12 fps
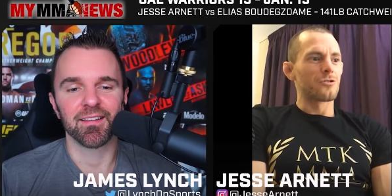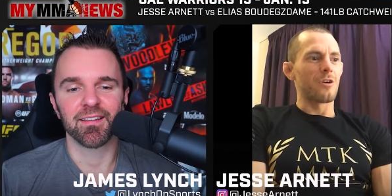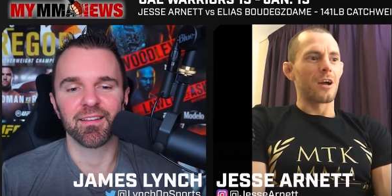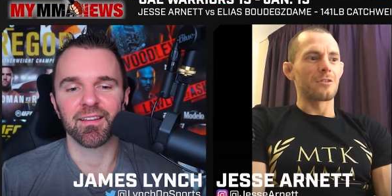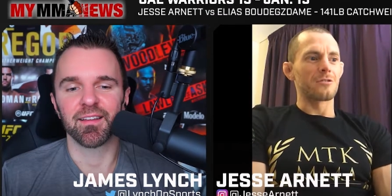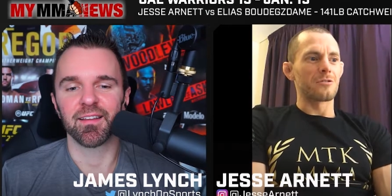
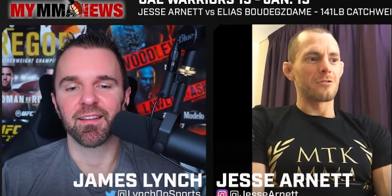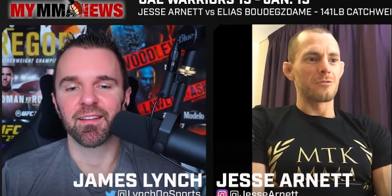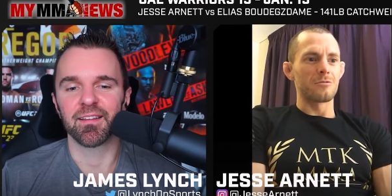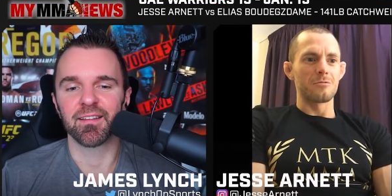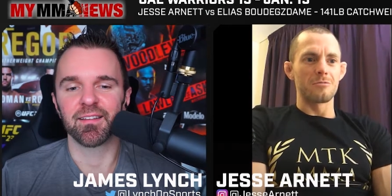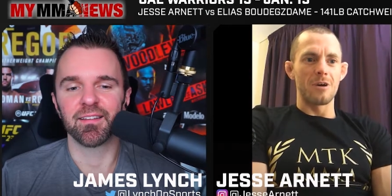Speaker 1: trying
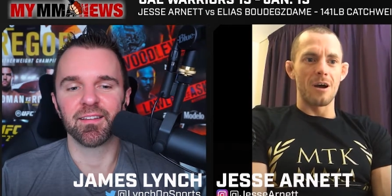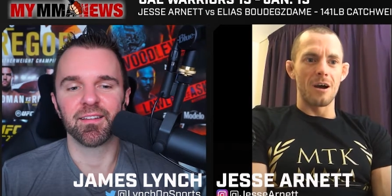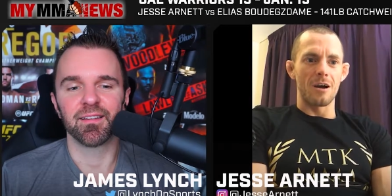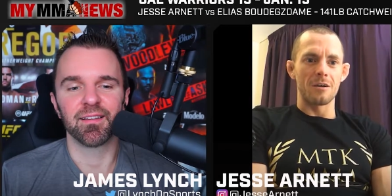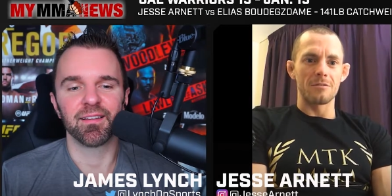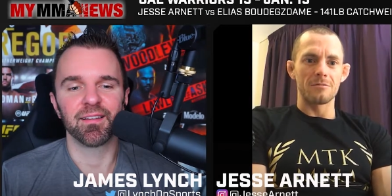to
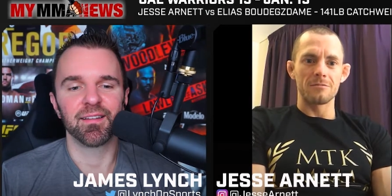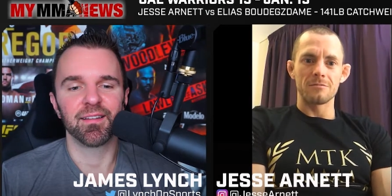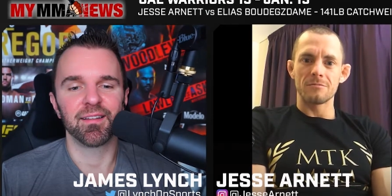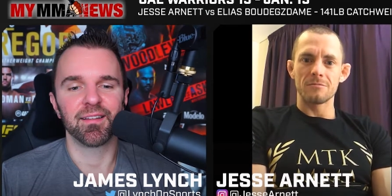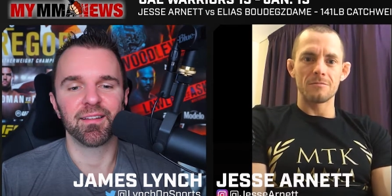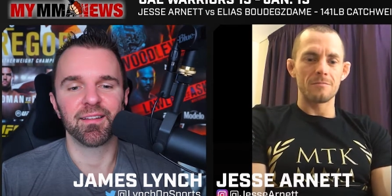uh,
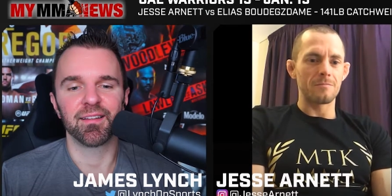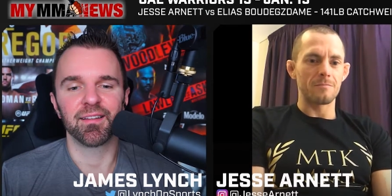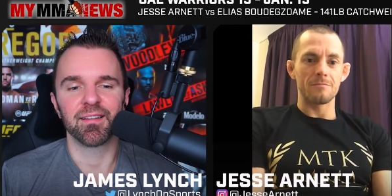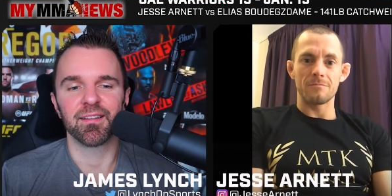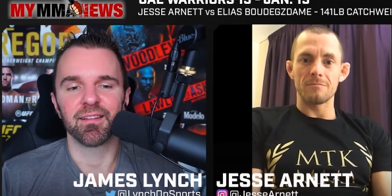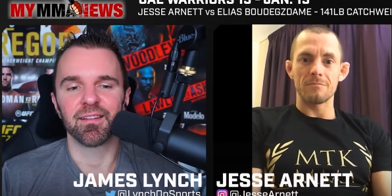
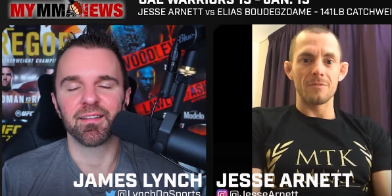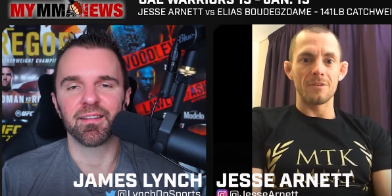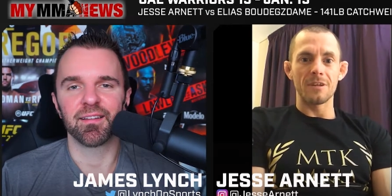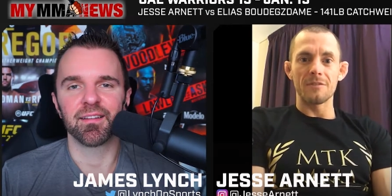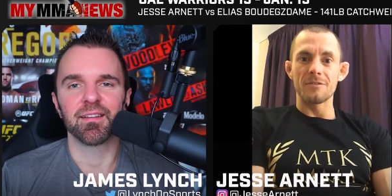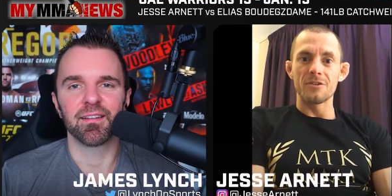
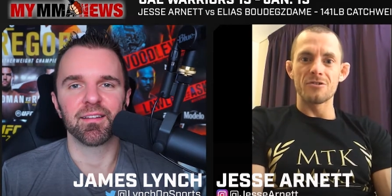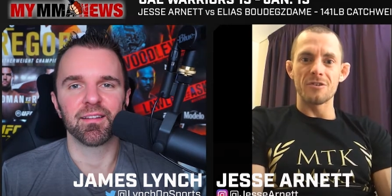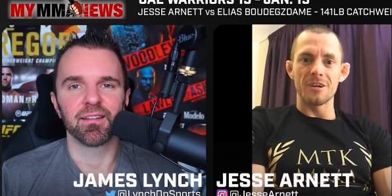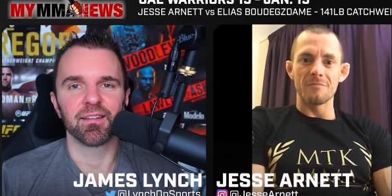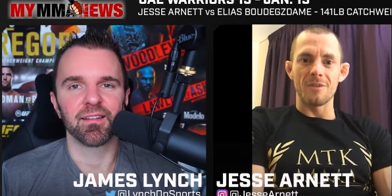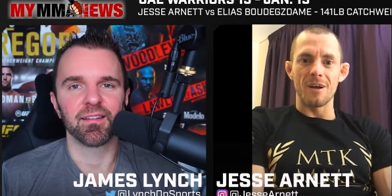live the
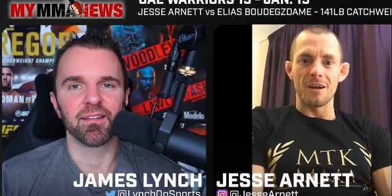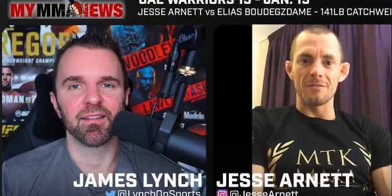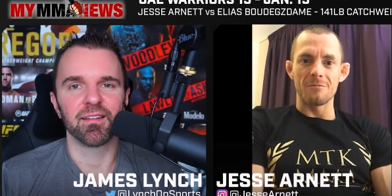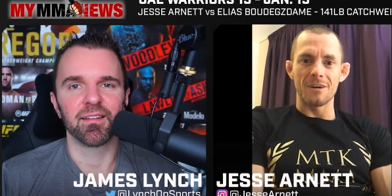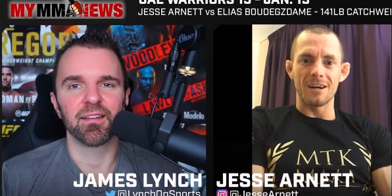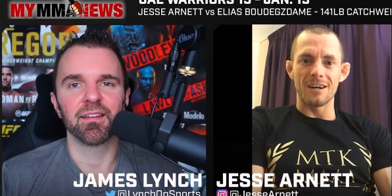dream,
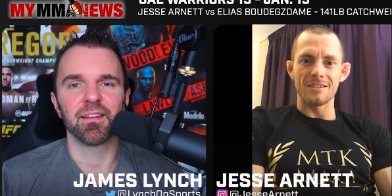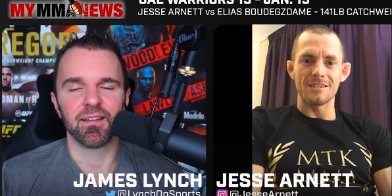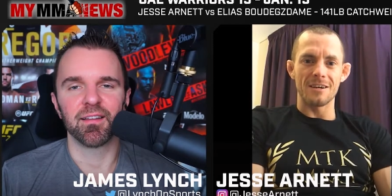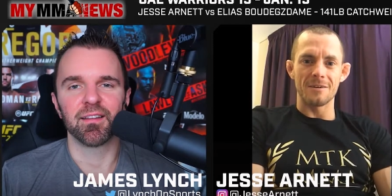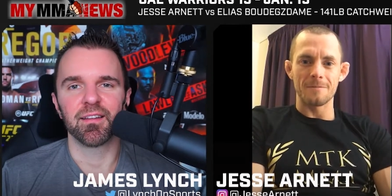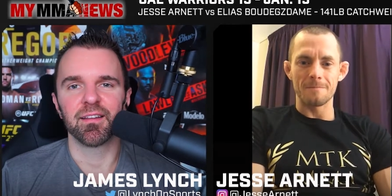right? What can I
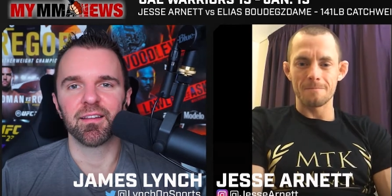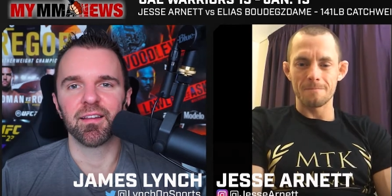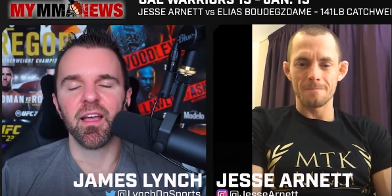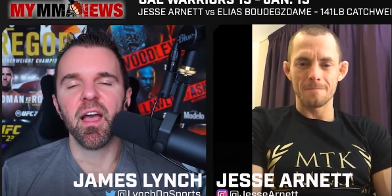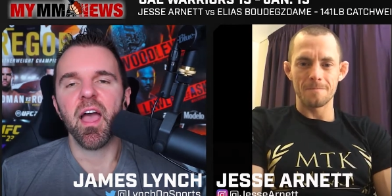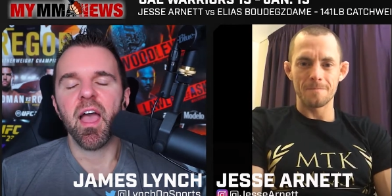say?
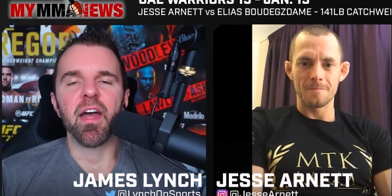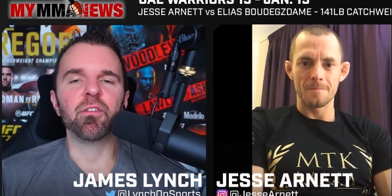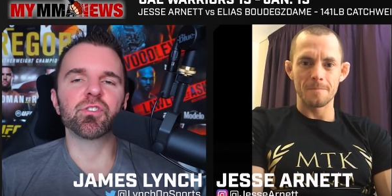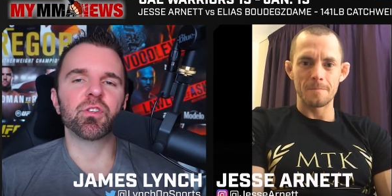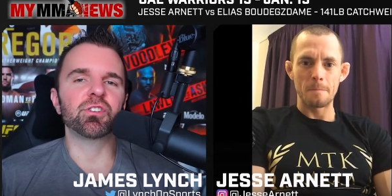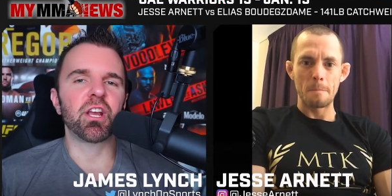
Speaker 2: And there's
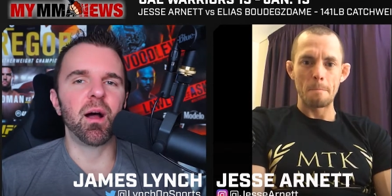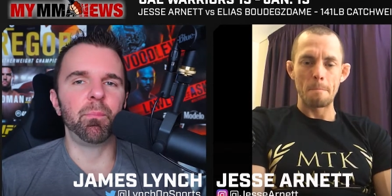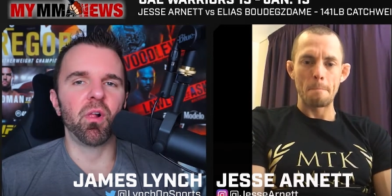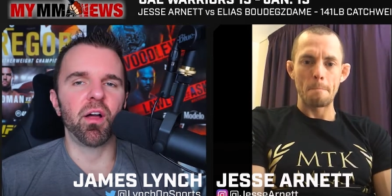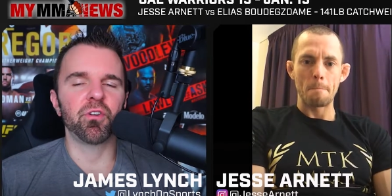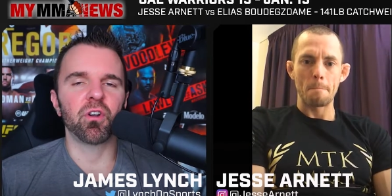there's a couple
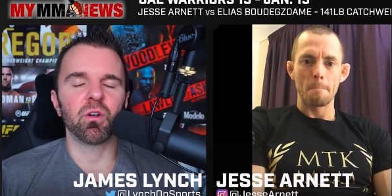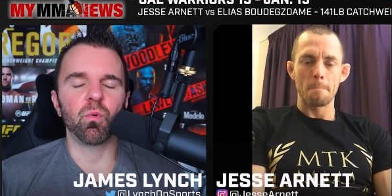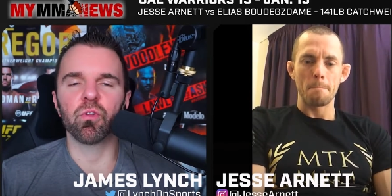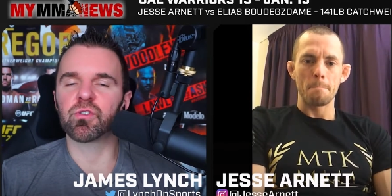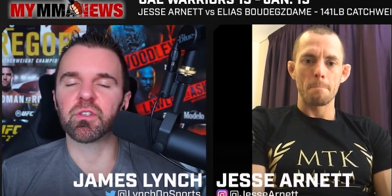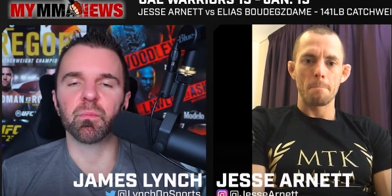other well
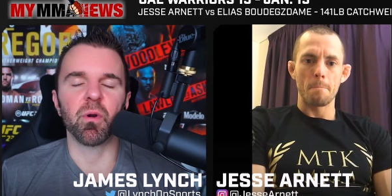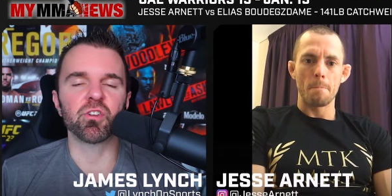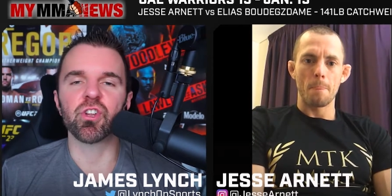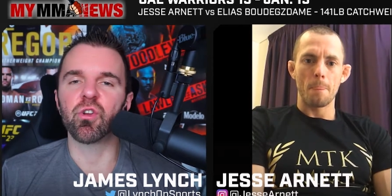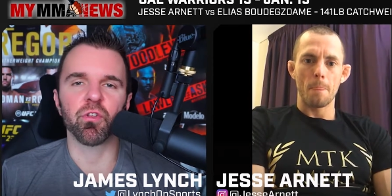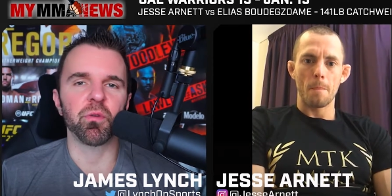there's a bunch of
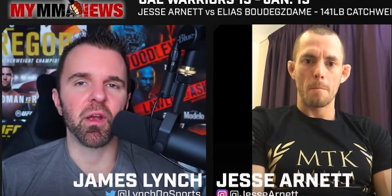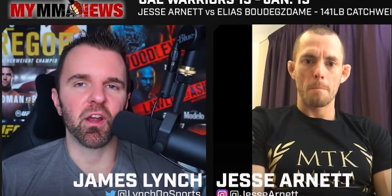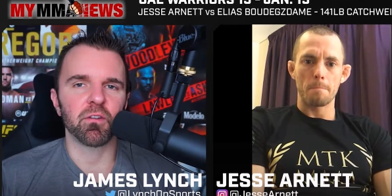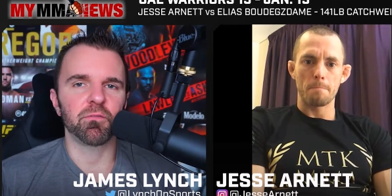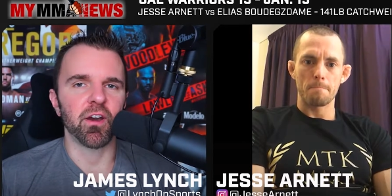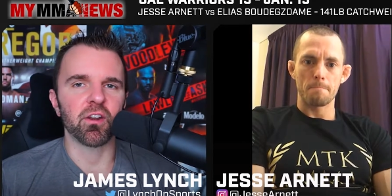North American
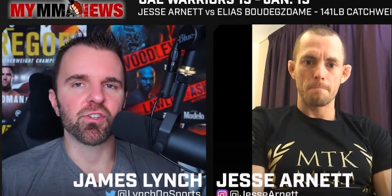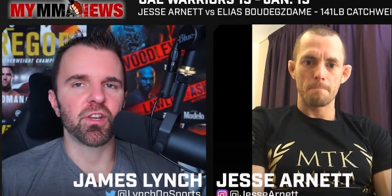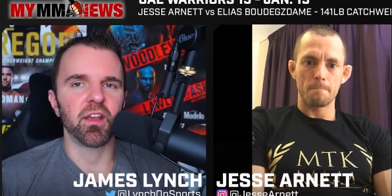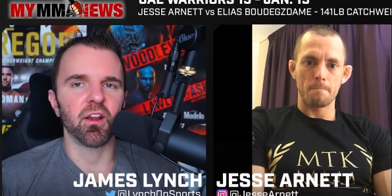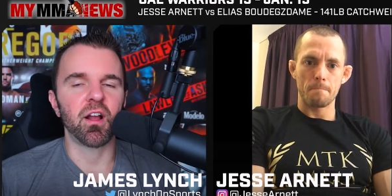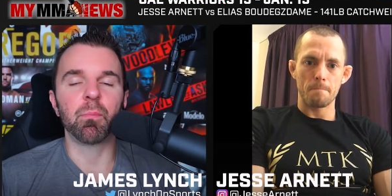fighters in
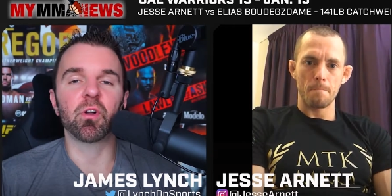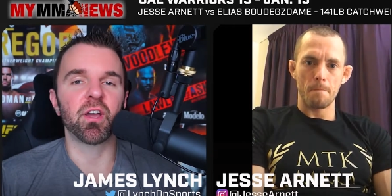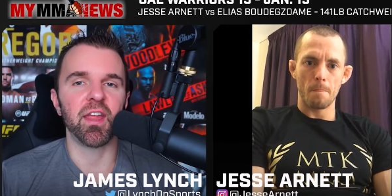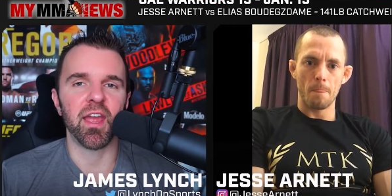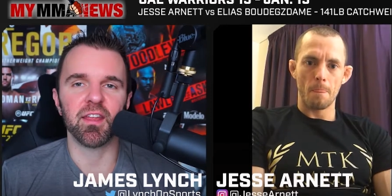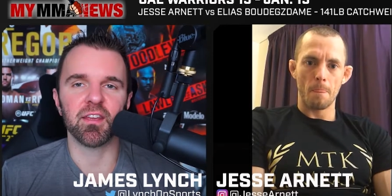here a couple
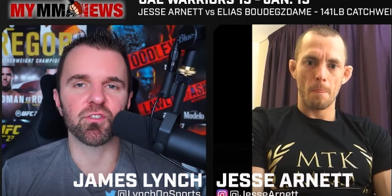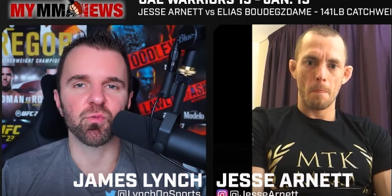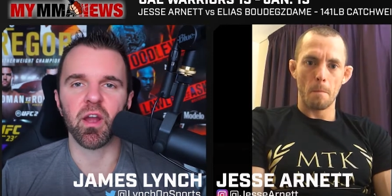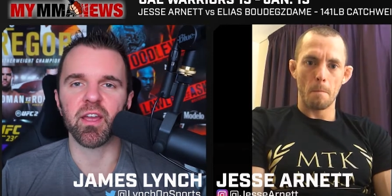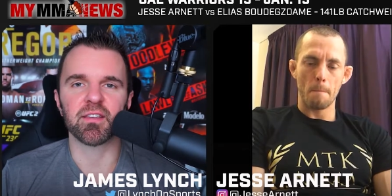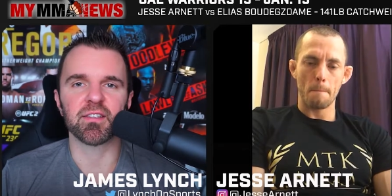Canadians
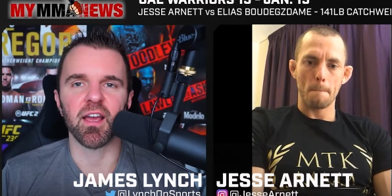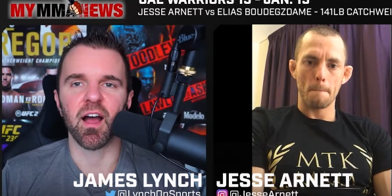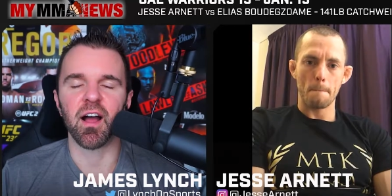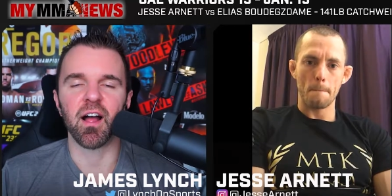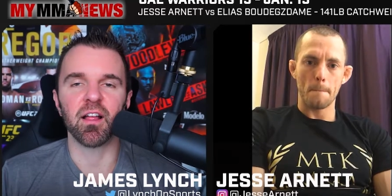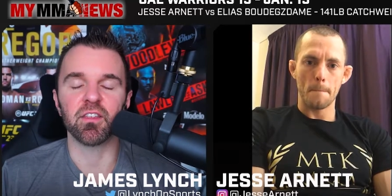right
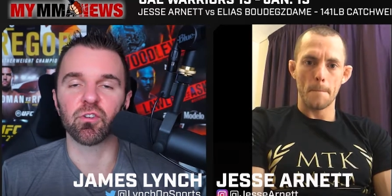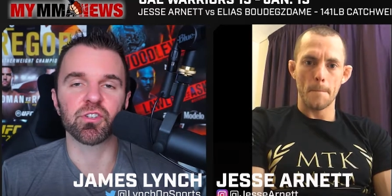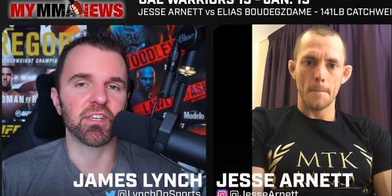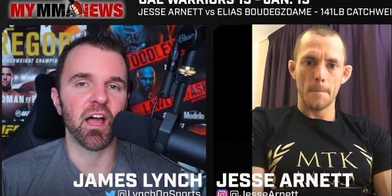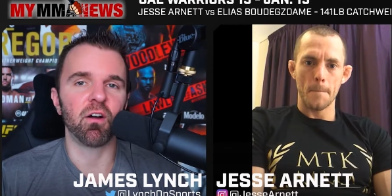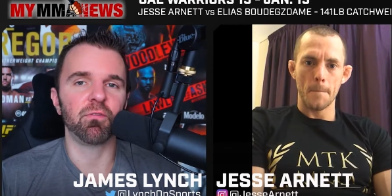uh,
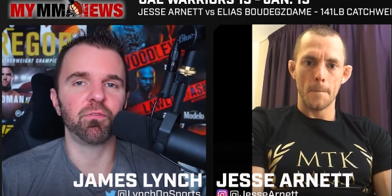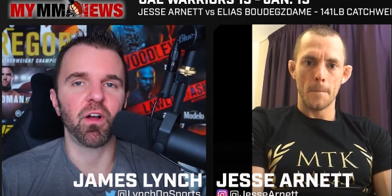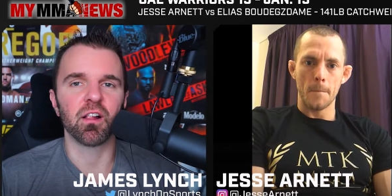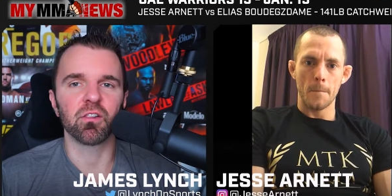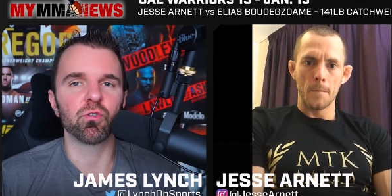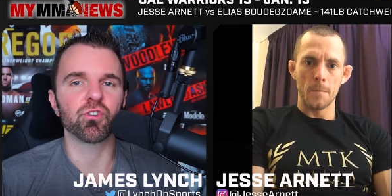yourself uh,
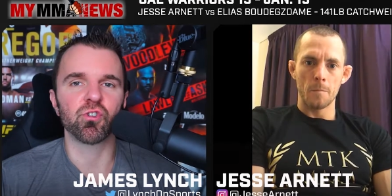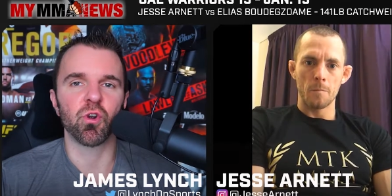Louis